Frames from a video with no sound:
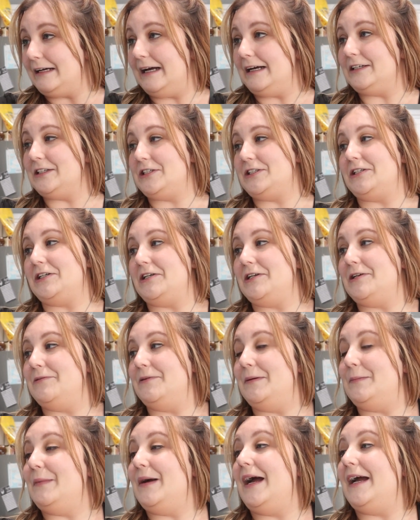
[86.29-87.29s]
I'll show you
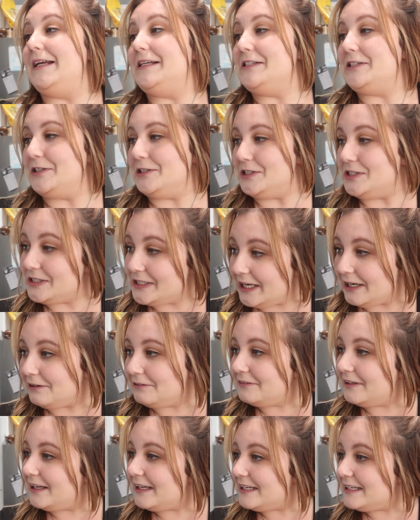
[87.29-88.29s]
what mine turns
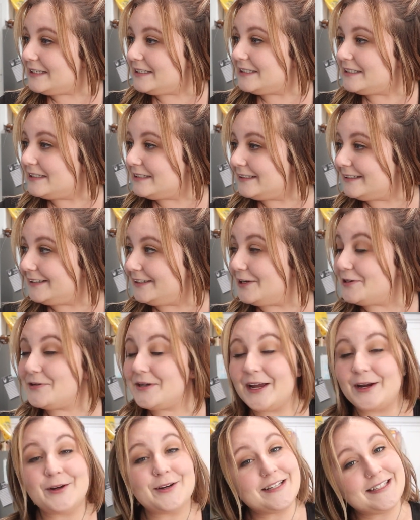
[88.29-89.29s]
out like.
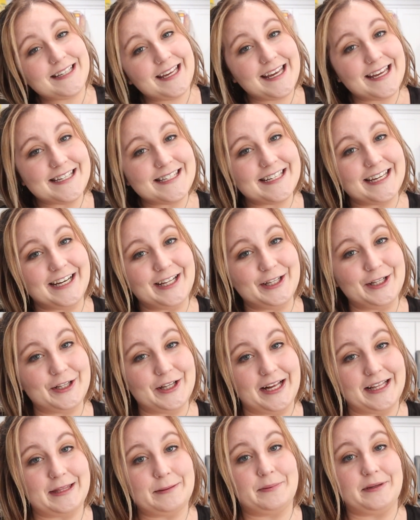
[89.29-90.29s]
No guarantee it's gonna look
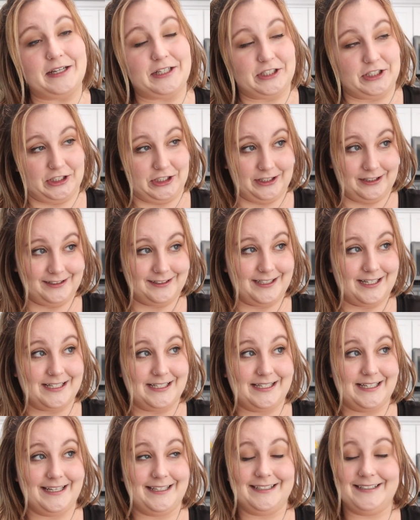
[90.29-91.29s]
like the picture,
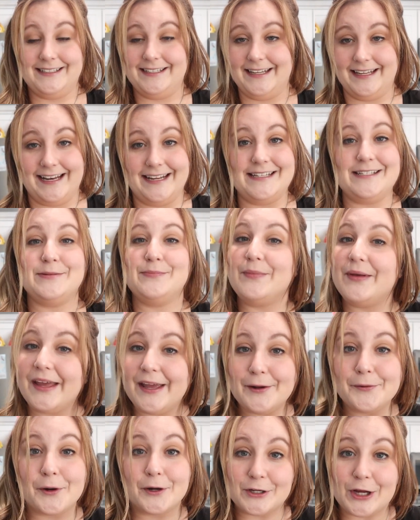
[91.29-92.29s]
because it is
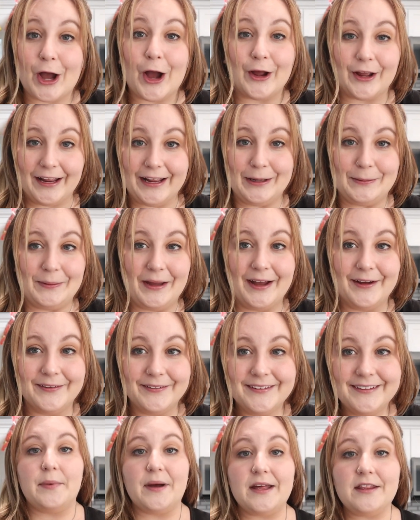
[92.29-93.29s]
me we're talking about.
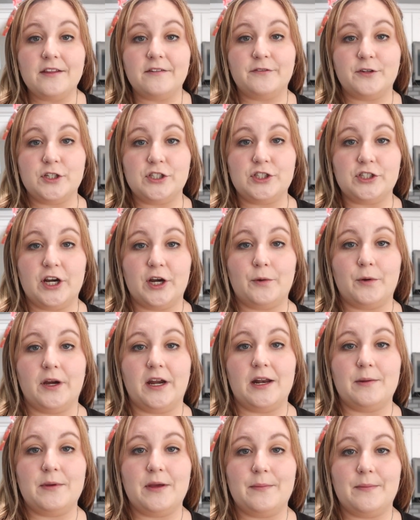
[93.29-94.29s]
But the first drink we're
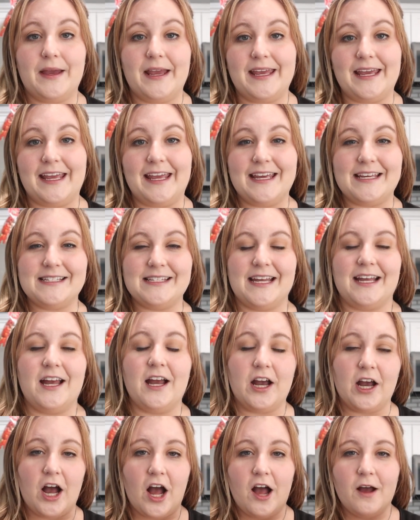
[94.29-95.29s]
gonna be making is like
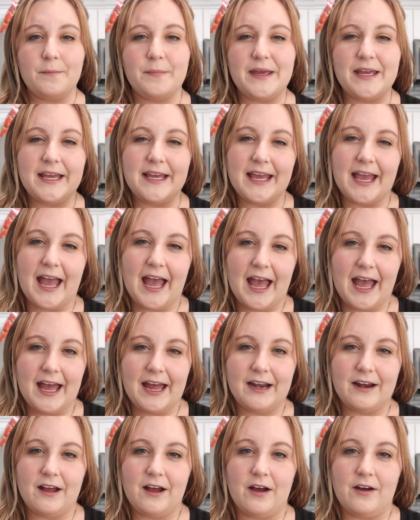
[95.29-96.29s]
a
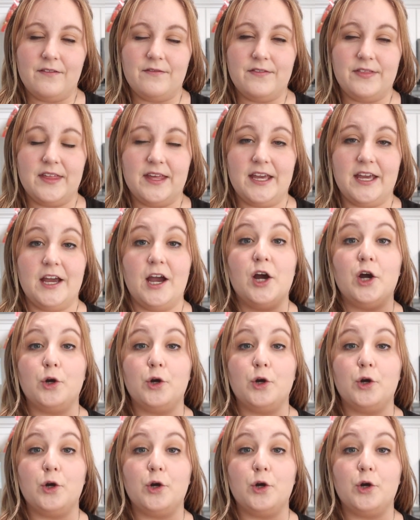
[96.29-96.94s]
copycat of the